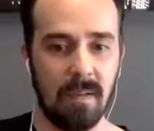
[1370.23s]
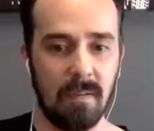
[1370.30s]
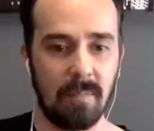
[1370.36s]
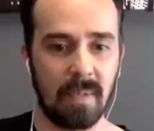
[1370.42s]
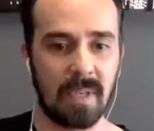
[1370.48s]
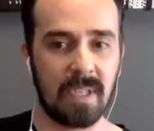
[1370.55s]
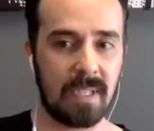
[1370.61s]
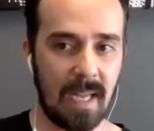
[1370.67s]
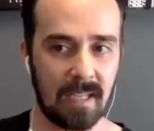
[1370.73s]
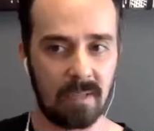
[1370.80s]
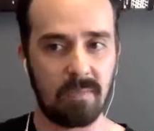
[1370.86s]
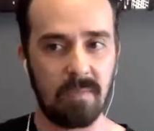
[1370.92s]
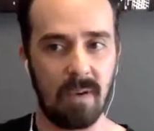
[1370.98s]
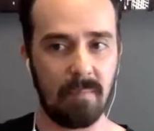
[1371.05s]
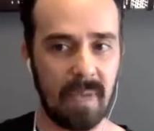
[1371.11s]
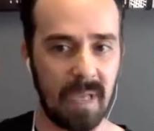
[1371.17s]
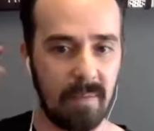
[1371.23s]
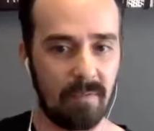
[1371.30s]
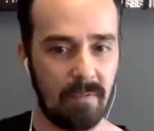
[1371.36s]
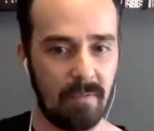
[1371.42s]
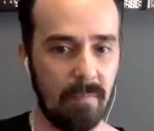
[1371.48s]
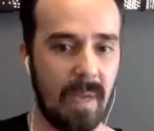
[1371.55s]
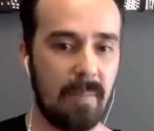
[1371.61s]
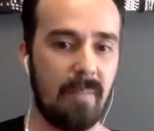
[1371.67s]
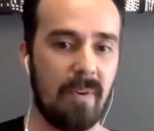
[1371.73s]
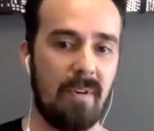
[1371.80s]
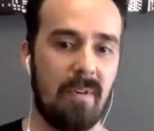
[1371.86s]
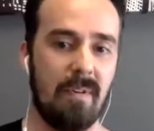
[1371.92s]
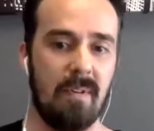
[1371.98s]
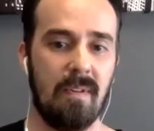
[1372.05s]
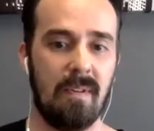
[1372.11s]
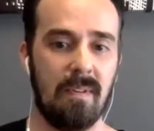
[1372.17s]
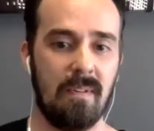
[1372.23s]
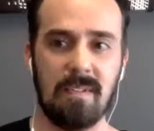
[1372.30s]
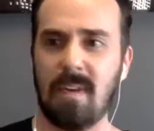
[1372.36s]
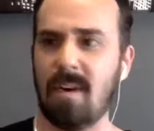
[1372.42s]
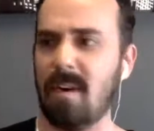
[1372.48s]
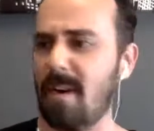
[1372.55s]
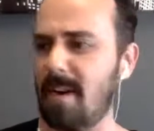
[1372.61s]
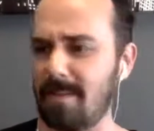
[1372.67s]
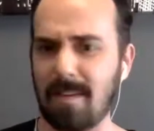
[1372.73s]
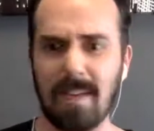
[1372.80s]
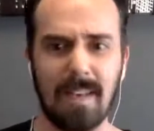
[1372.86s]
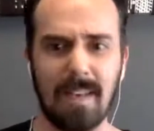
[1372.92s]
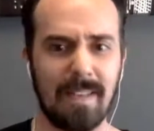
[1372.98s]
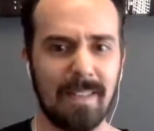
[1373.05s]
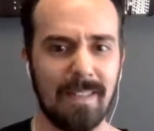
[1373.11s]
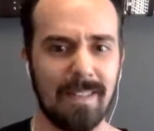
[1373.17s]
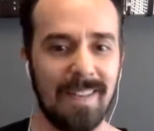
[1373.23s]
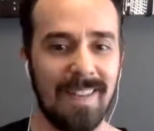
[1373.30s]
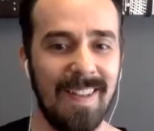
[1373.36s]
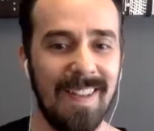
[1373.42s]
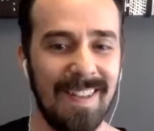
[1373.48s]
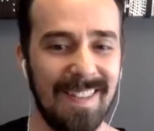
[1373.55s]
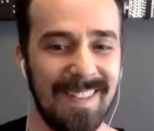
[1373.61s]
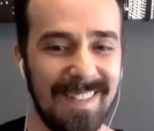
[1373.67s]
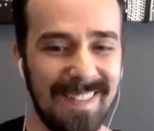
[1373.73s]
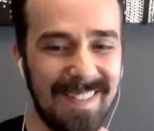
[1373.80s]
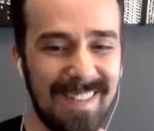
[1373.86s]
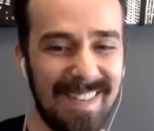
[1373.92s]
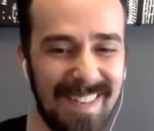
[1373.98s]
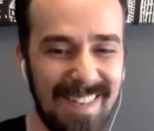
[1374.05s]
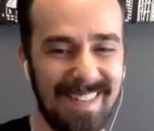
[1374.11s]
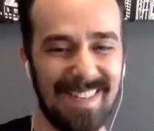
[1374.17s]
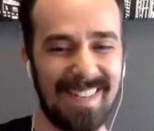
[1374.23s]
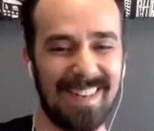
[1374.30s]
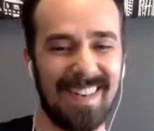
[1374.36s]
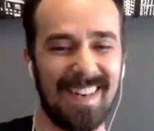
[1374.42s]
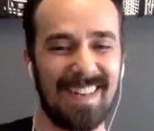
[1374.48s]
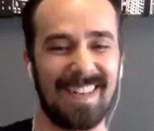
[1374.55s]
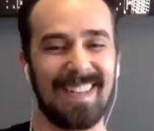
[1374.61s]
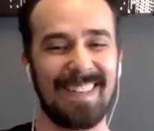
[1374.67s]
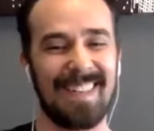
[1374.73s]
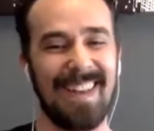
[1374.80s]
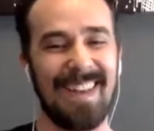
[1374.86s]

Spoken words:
because that's what people remember. Sorry, I clicked into that.